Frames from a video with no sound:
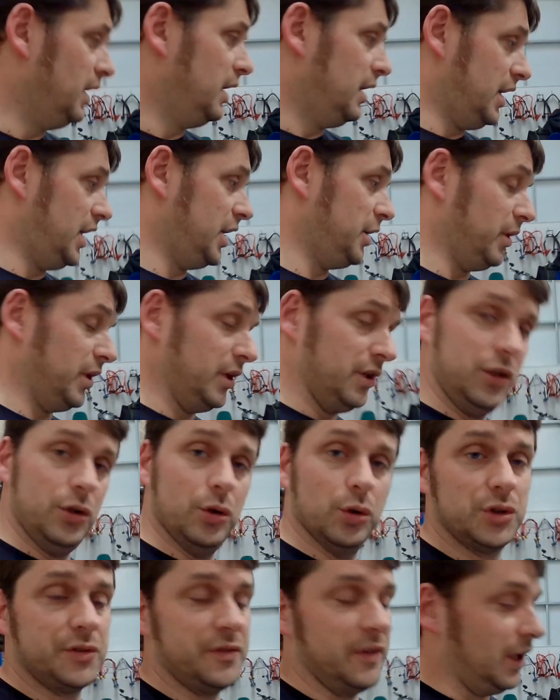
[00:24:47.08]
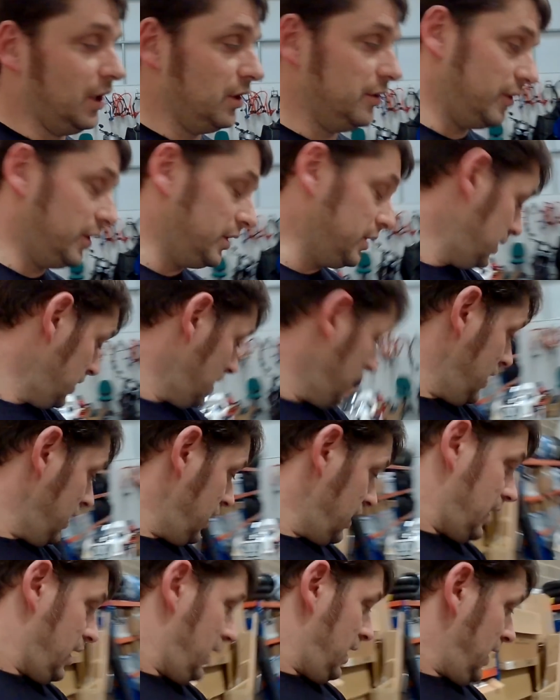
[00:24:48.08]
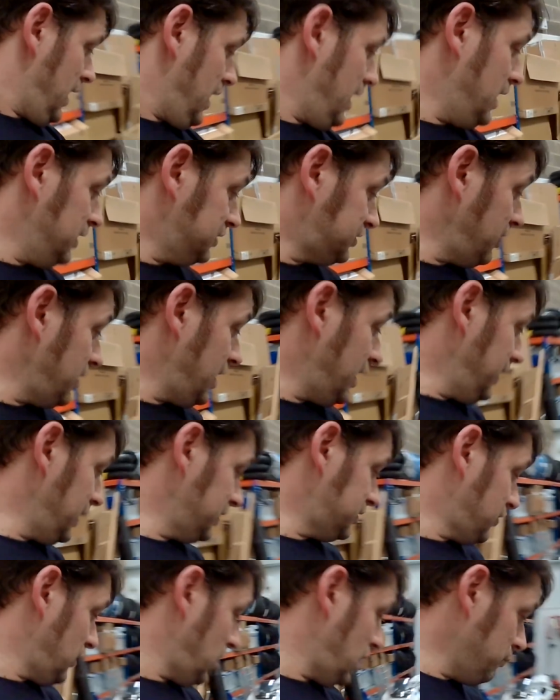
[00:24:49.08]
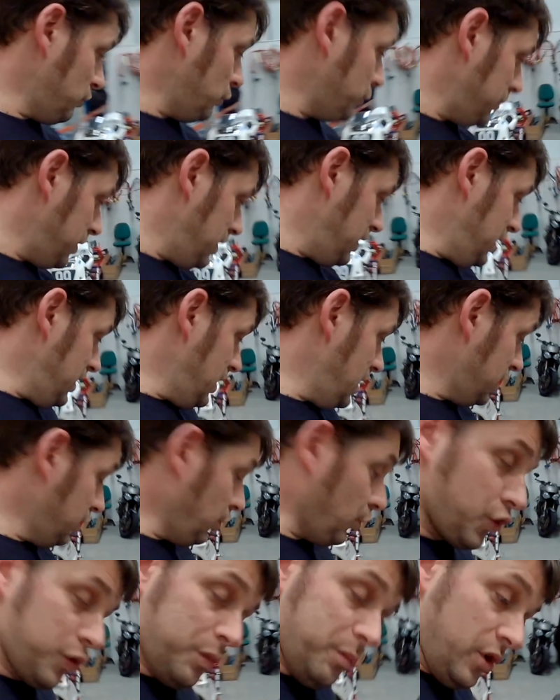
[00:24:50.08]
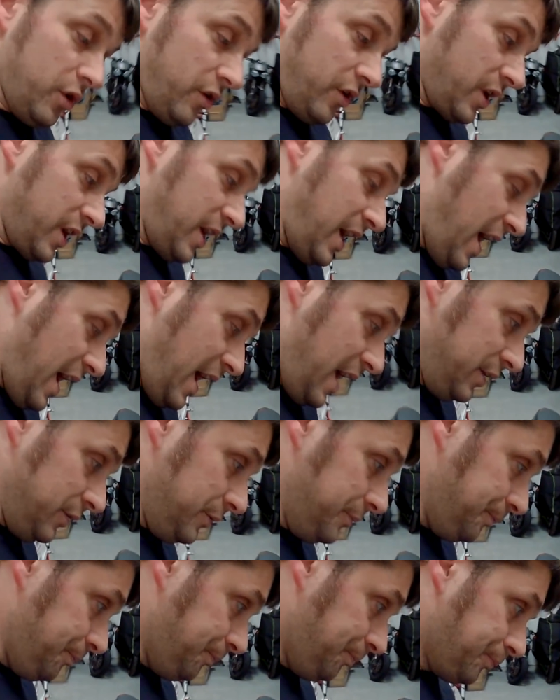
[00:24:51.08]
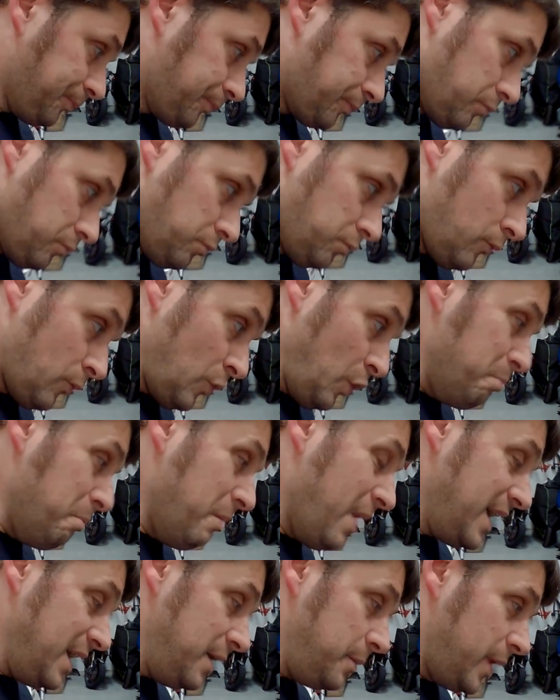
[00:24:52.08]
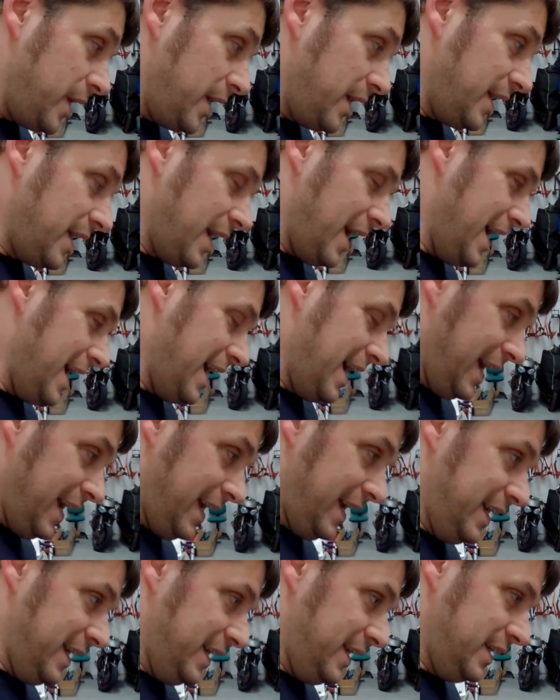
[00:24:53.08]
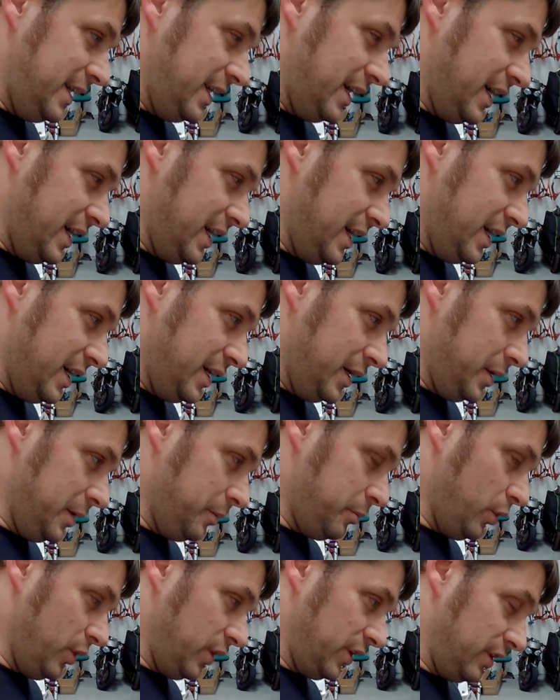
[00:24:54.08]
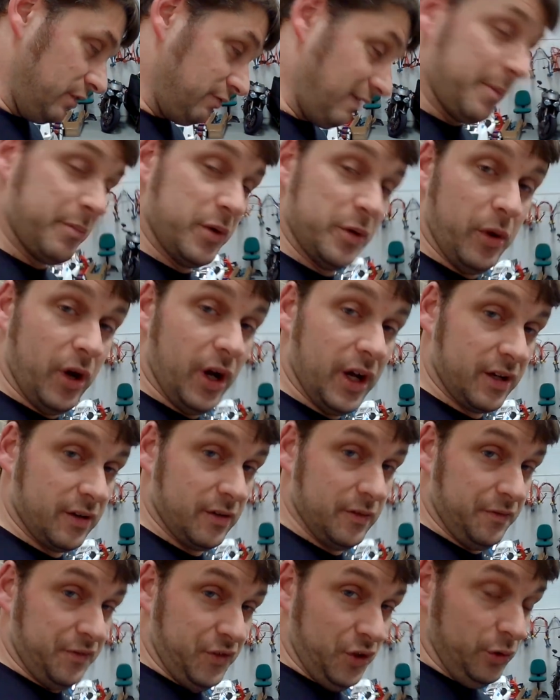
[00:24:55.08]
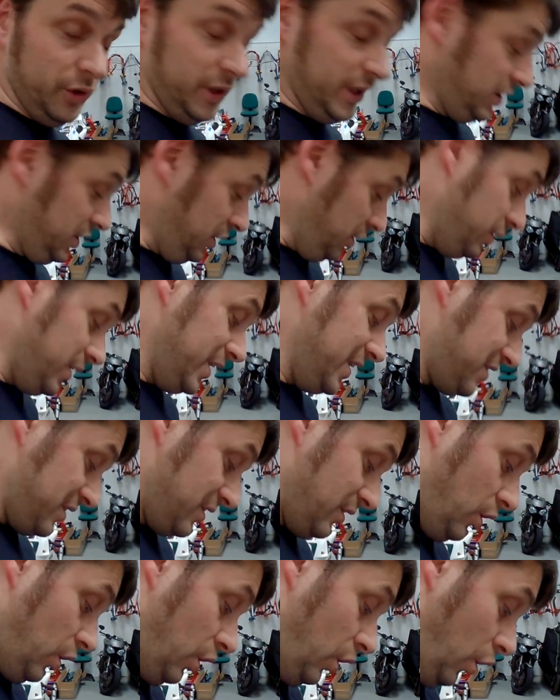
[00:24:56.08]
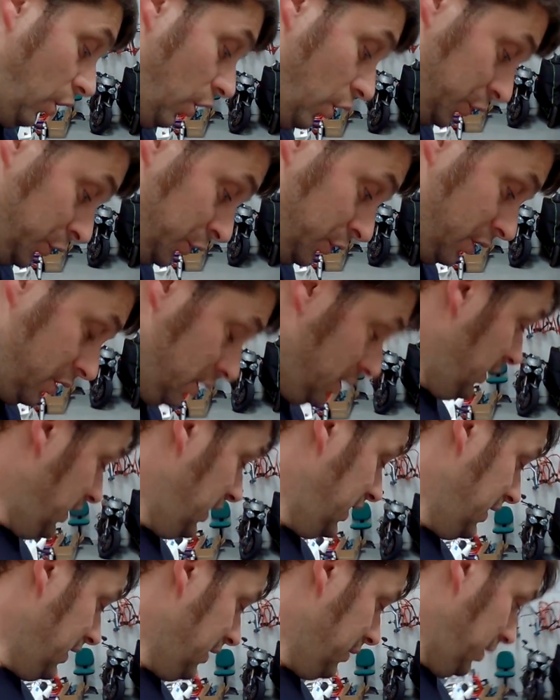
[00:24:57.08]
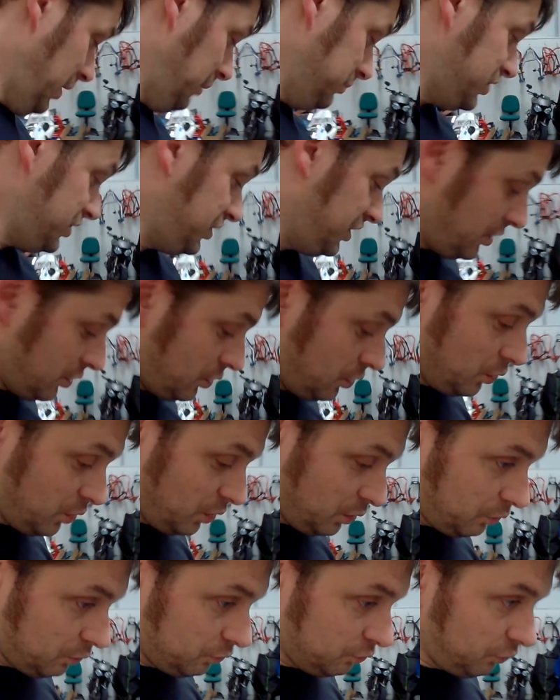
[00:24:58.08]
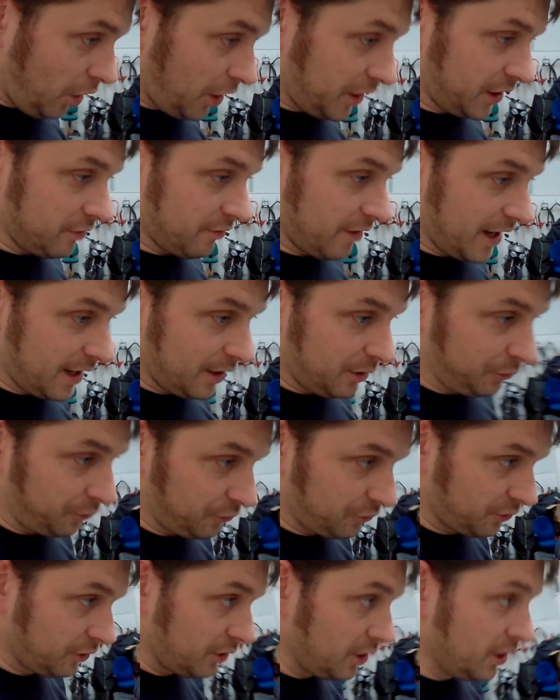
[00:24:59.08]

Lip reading: anyway, Yawnsville over. So yeah, next time will be Yoshimura can, maybe putting the Rapid Bike fueling unit on. I'm still riding around